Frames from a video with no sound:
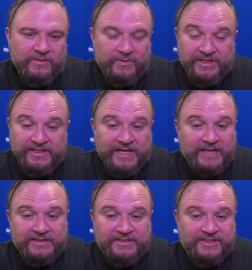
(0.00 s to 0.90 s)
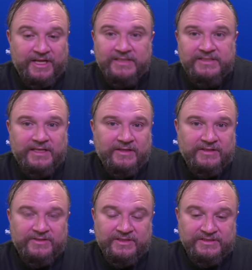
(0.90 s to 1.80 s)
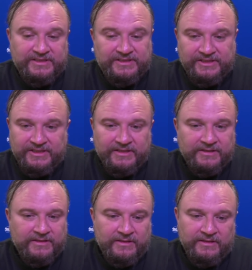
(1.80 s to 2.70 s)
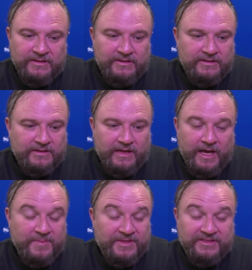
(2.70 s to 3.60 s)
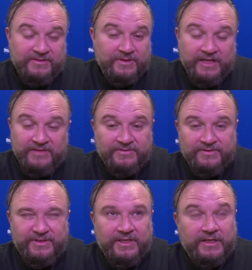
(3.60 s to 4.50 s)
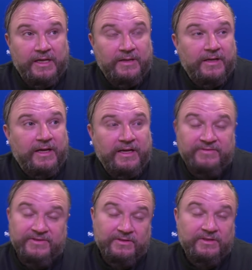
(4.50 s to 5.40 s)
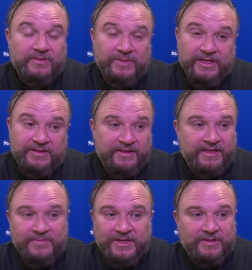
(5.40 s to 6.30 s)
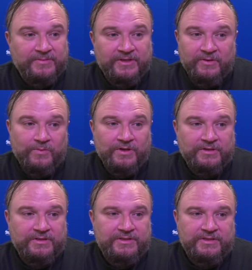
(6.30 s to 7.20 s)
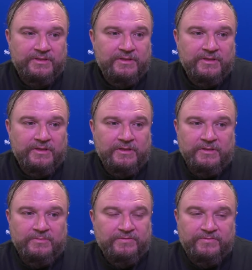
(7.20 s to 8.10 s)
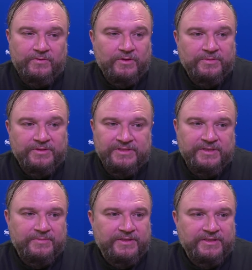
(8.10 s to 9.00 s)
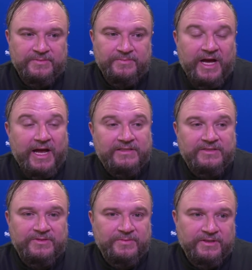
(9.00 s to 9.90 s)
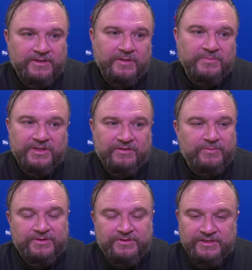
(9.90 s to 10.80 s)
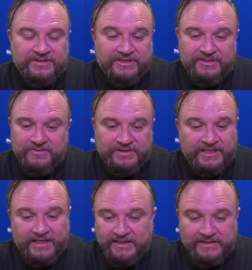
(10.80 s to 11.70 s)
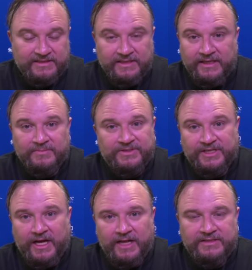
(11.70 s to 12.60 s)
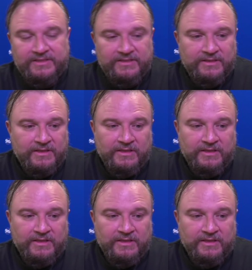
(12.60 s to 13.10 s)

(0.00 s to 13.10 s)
knock the shots down in transition. I mean, to a level that I'd have to look, but I think it might have been our worst performance. I mean, Tobias has been unbelievable in transition, was getting the same shots